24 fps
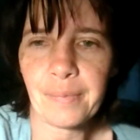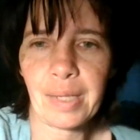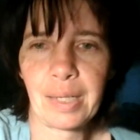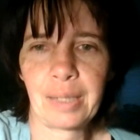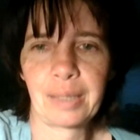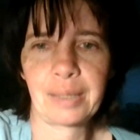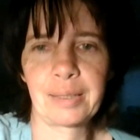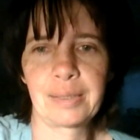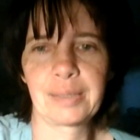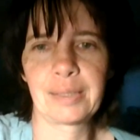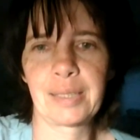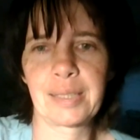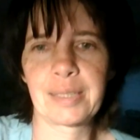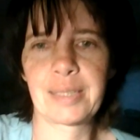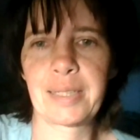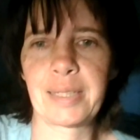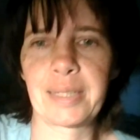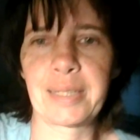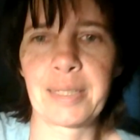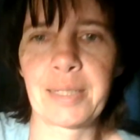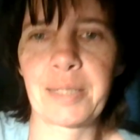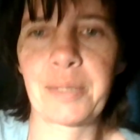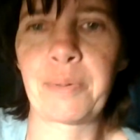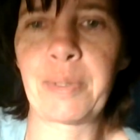This
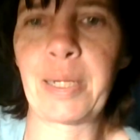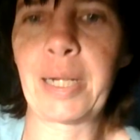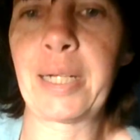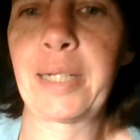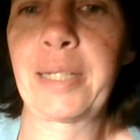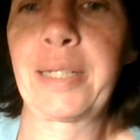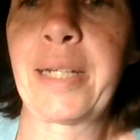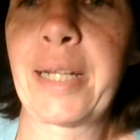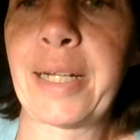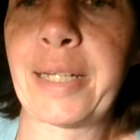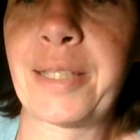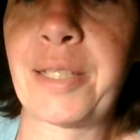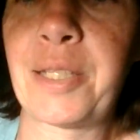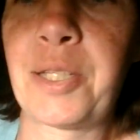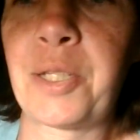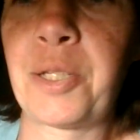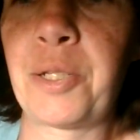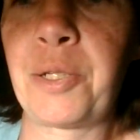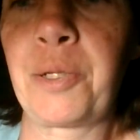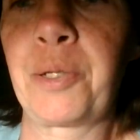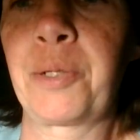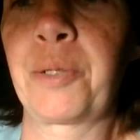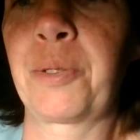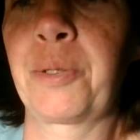is right next
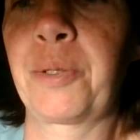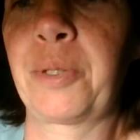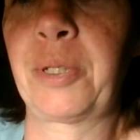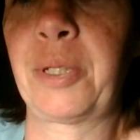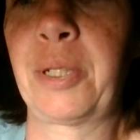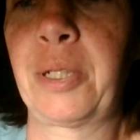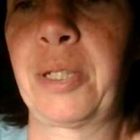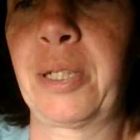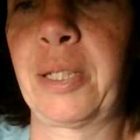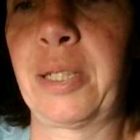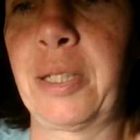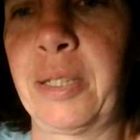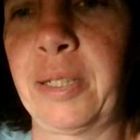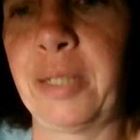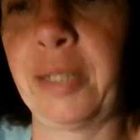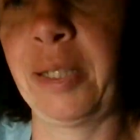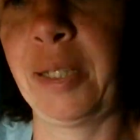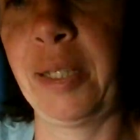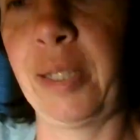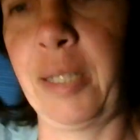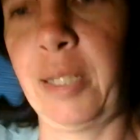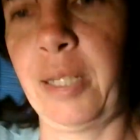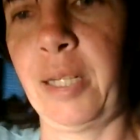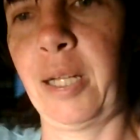to
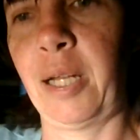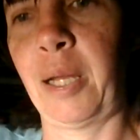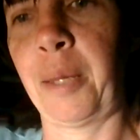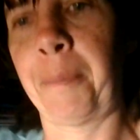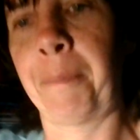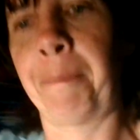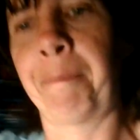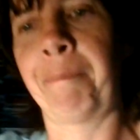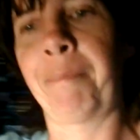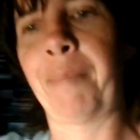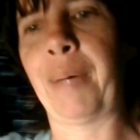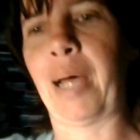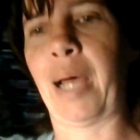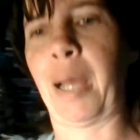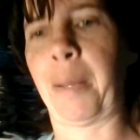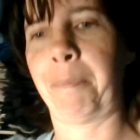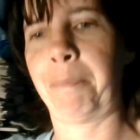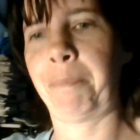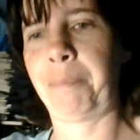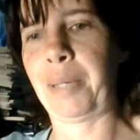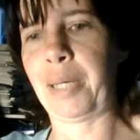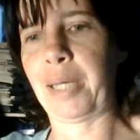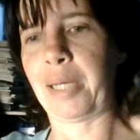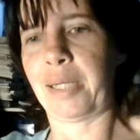my
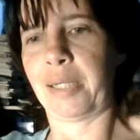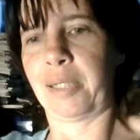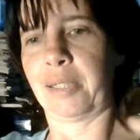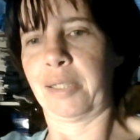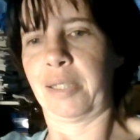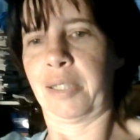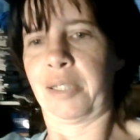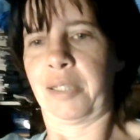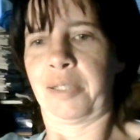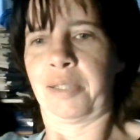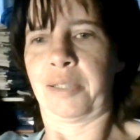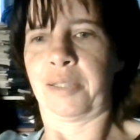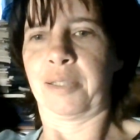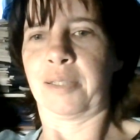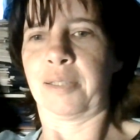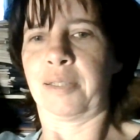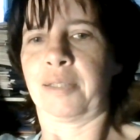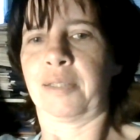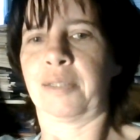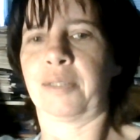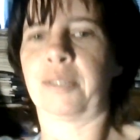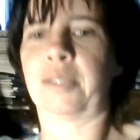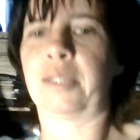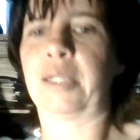
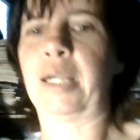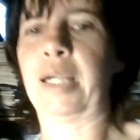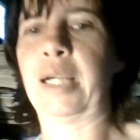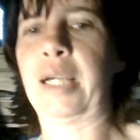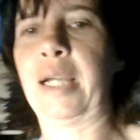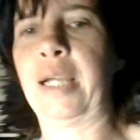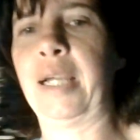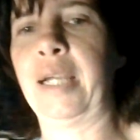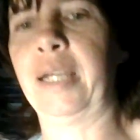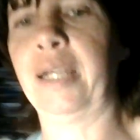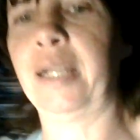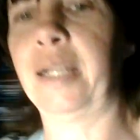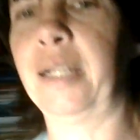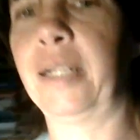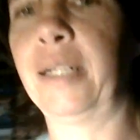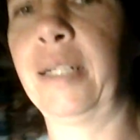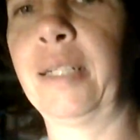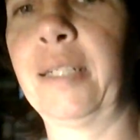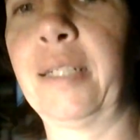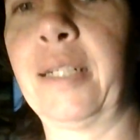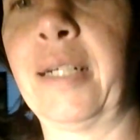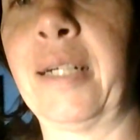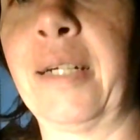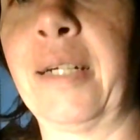pillow, and